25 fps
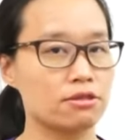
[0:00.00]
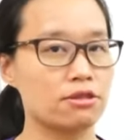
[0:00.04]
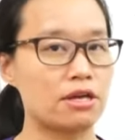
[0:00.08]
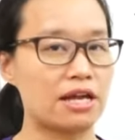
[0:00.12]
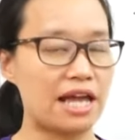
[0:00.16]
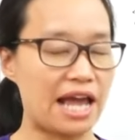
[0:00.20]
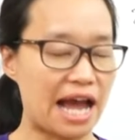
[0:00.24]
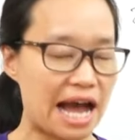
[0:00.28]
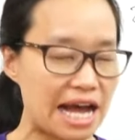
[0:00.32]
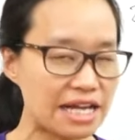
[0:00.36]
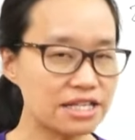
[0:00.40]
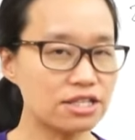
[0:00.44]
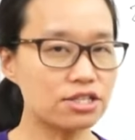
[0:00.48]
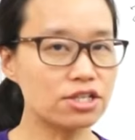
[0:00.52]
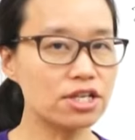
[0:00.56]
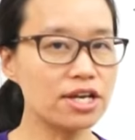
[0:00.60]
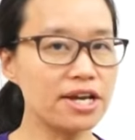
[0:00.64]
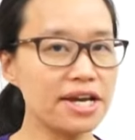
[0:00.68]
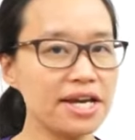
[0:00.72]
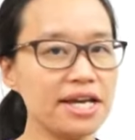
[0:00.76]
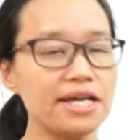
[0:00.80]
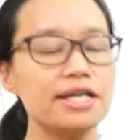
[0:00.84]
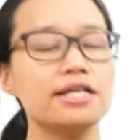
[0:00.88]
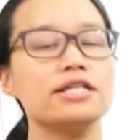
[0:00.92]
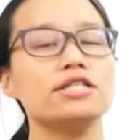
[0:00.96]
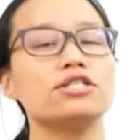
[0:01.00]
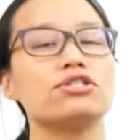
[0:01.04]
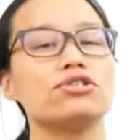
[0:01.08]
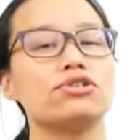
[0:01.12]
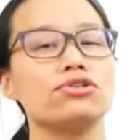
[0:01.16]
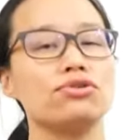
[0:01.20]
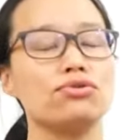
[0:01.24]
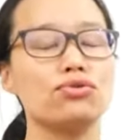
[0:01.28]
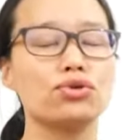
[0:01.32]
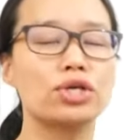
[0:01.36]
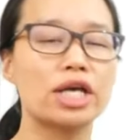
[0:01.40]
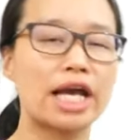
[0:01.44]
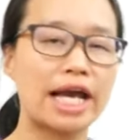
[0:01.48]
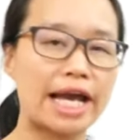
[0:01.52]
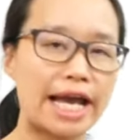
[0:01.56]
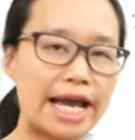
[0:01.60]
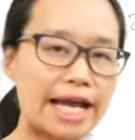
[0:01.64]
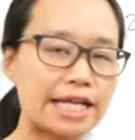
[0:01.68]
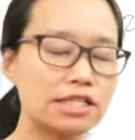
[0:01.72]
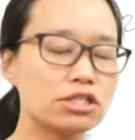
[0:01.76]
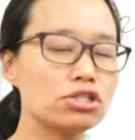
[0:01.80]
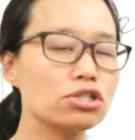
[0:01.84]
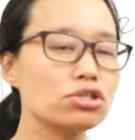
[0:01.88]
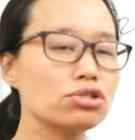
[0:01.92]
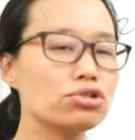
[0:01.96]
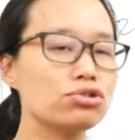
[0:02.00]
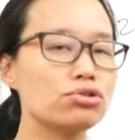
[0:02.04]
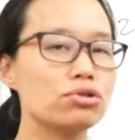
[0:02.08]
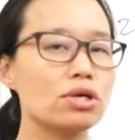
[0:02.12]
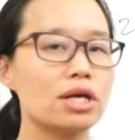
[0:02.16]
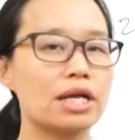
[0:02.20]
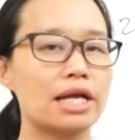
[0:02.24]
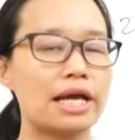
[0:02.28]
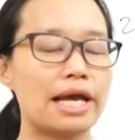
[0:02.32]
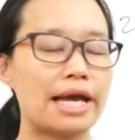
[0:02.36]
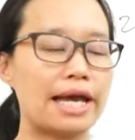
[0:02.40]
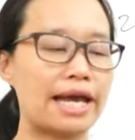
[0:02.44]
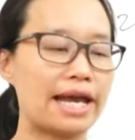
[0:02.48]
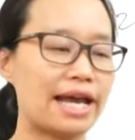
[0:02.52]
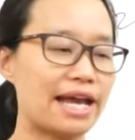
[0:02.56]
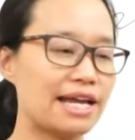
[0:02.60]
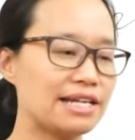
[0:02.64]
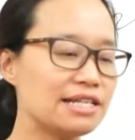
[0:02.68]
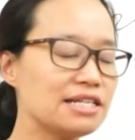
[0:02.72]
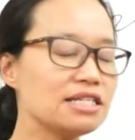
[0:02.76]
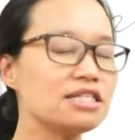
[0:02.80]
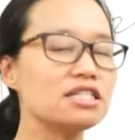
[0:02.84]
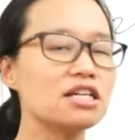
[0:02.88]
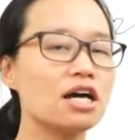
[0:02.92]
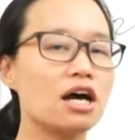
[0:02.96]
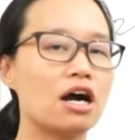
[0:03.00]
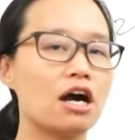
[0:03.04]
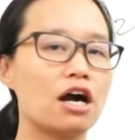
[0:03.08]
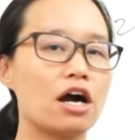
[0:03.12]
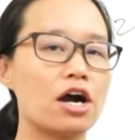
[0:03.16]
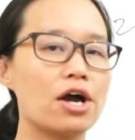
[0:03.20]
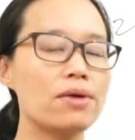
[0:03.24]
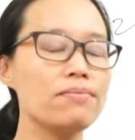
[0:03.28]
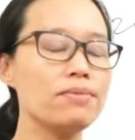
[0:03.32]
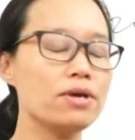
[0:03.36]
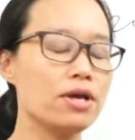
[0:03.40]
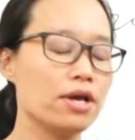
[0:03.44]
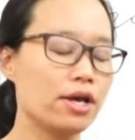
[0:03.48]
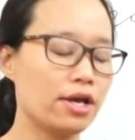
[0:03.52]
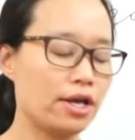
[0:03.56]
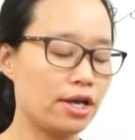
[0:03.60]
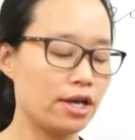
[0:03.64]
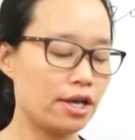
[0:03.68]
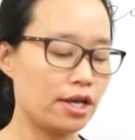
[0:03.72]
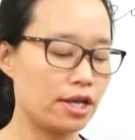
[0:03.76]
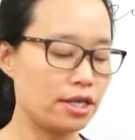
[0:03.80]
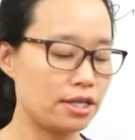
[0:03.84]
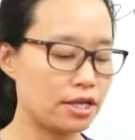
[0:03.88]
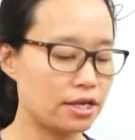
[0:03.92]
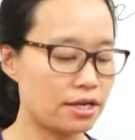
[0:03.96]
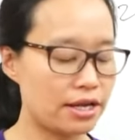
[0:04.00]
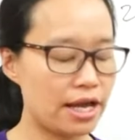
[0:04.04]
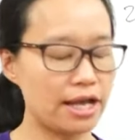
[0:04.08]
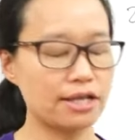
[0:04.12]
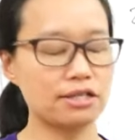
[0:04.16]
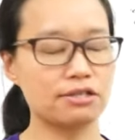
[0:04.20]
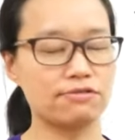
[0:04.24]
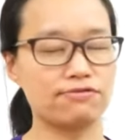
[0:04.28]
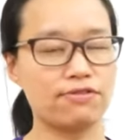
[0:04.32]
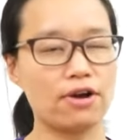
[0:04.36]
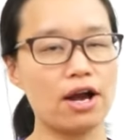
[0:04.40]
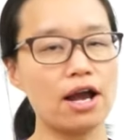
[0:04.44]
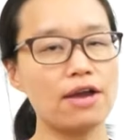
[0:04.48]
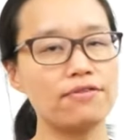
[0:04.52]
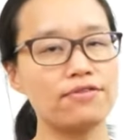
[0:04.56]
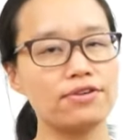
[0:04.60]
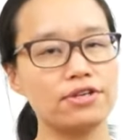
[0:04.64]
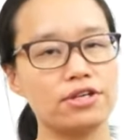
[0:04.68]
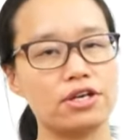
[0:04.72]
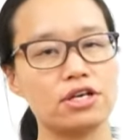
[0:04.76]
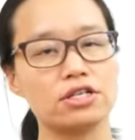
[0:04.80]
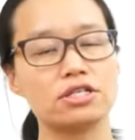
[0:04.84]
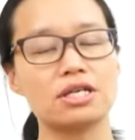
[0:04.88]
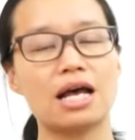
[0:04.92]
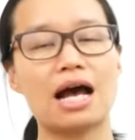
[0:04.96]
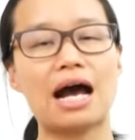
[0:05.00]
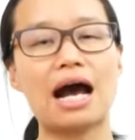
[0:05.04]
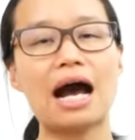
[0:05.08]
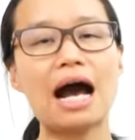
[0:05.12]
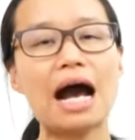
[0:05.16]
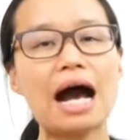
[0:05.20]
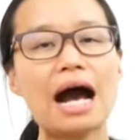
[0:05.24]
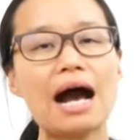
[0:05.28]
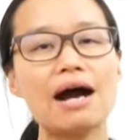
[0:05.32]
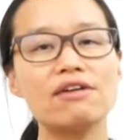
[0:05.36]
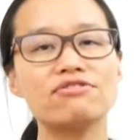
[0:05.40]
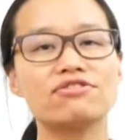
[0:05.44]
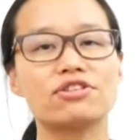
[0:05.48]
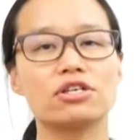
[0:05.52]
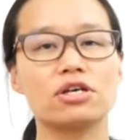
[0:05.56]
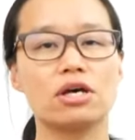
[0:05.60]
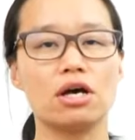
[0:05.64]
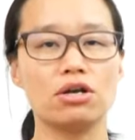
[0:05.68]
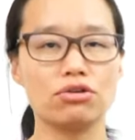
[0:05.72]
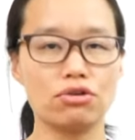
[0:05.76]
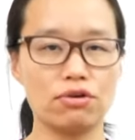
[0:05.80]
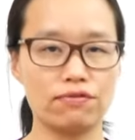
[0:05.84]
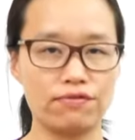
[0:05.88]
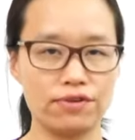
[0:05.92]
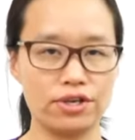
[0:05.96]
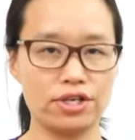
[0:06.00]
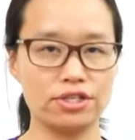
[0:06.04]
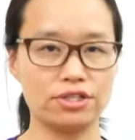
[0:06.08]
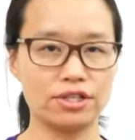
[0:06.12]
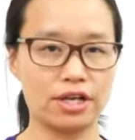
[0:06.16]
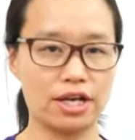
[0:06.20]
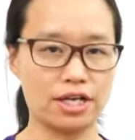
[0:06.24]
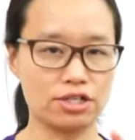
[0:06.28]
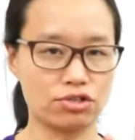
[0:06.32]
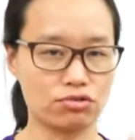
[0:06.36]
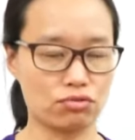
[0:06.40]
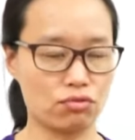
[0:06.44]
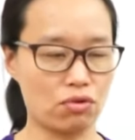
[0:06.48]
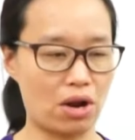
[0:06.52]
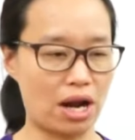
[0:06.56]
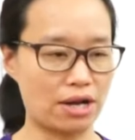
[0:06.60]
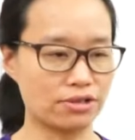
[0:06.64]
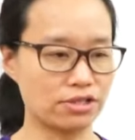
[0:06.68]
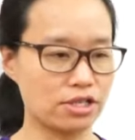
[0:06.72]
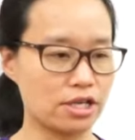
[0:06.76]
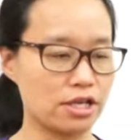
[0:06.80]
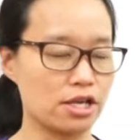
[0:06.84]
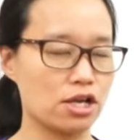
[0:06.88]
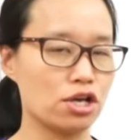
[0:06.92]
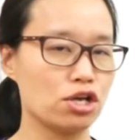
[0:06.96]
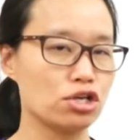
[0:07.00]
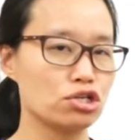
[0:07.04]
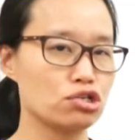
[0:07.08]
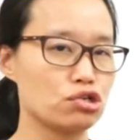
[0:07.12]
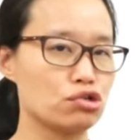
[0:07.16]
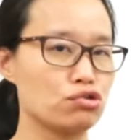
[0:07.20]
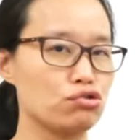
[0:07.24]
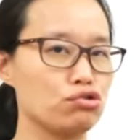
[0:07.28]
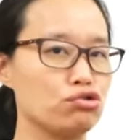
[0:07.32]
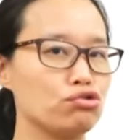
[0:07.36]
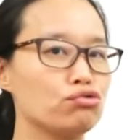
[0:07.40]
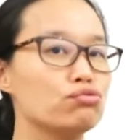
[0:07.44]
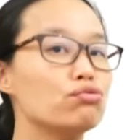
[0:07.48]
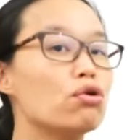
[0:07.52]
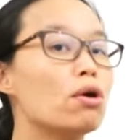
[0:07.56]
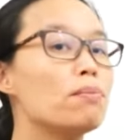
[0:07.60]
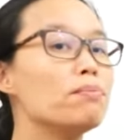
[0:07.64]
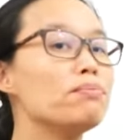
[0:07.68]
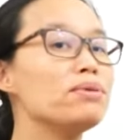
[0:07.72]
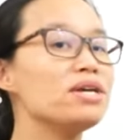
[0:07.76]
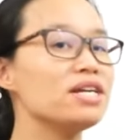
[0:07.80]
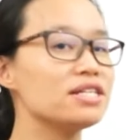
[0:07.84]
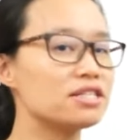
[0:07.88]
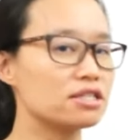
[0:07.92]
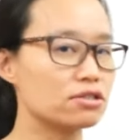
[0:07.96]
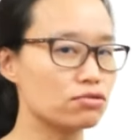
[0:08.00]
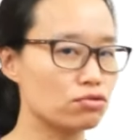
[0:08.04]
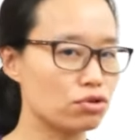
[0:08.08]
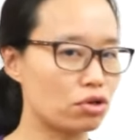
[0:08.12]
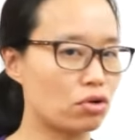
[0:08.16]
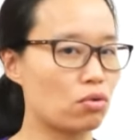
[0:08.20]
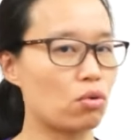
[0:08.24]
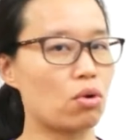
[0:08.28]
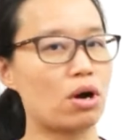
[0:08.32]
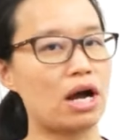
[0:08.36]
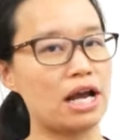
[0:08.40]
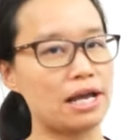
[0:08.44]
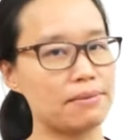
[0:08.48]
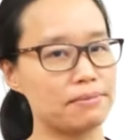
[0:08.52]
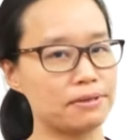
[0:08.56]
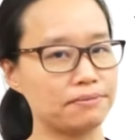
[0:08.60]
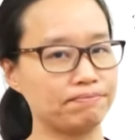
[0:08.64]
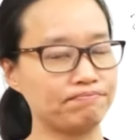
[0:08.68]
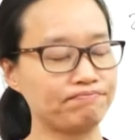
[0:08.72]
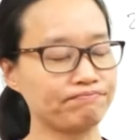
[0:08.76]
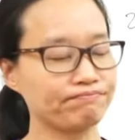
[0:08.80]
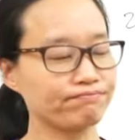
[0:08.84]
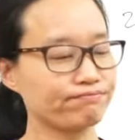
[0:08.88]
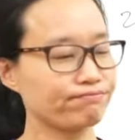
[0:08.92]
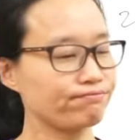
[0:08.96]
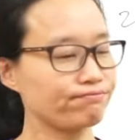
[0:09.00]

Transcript: The answer is you can enter Australia anytime in the next 5 years after your visa is granted. So you will meet the requirement.